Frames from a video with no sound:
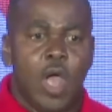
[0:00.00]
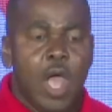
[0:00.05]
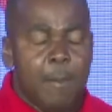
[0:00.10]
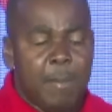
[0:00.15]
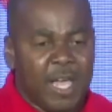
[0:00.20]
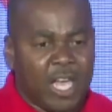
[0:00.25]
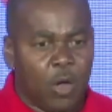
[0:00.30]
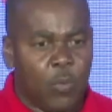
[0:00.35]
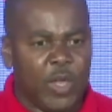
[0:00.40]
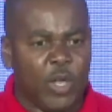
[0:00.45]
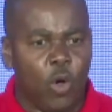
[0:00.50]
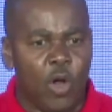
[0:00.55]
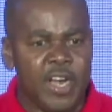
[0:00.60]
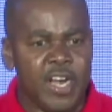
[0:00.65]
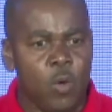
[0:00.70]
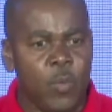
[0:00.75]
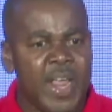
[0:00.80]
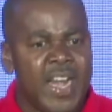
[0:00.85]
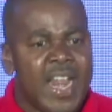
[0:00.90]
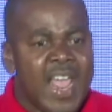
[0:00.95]
because we're going to
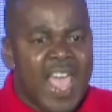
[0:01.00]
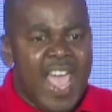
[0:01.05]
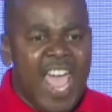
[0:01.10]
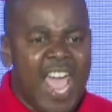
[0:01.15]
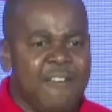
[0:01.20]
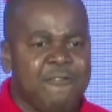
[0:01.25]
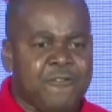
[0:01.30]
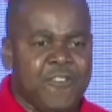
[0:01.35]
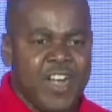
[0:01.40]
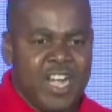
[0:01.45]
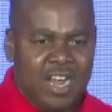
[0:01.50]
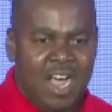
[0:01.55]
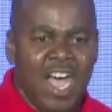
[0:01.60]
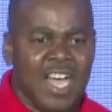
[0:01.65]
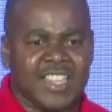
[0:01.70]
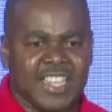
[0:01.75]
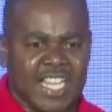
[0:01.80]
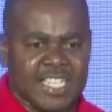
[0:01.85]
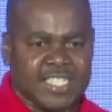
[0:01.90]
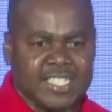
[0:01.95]
win every
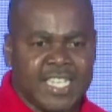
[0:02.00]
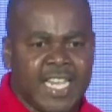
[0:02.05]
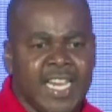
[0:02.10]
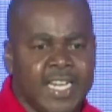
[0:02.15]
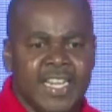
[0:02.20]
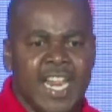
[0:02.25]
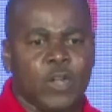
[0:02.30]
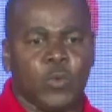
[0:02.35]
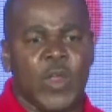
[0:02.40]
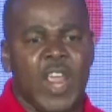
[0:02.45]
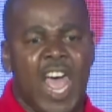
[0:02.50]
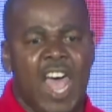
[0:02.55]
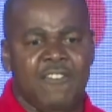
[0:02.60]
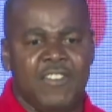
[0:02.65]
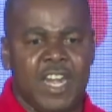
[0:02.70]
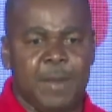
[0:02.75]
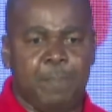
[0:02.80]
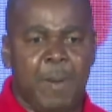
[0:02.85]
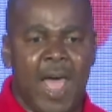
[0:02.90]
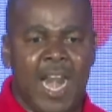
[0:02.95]
other seat that we have in
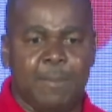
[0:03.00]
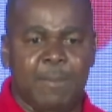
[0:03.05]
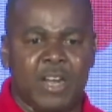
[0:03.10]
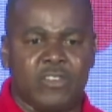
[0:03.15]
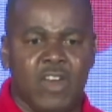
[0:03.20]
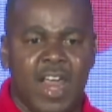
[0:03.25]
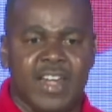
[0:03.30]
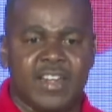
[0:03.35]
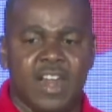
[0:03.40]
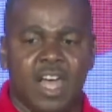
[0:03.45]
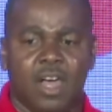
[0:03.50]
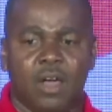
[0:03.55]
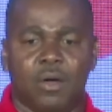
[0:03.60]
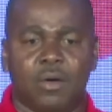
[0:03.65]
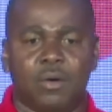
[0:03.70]
the Parliament right now.